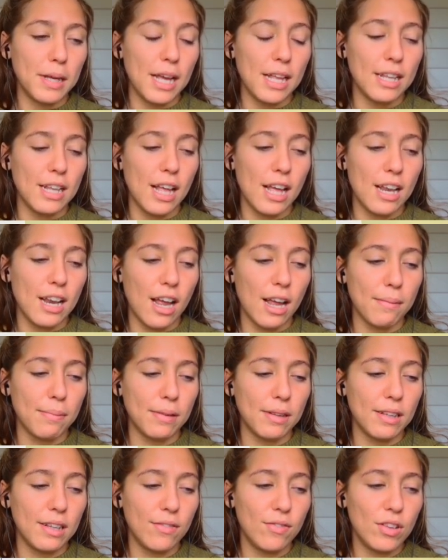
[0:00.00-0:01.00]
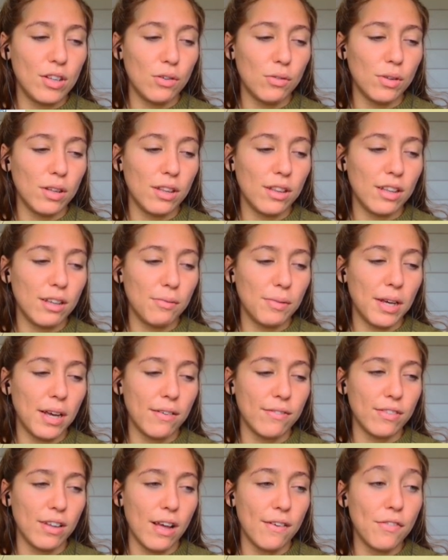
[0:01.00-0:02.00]
and then I believe the only thing we
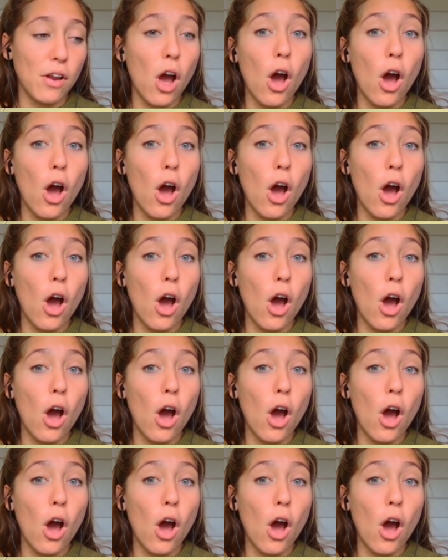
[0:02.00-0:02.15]
have left...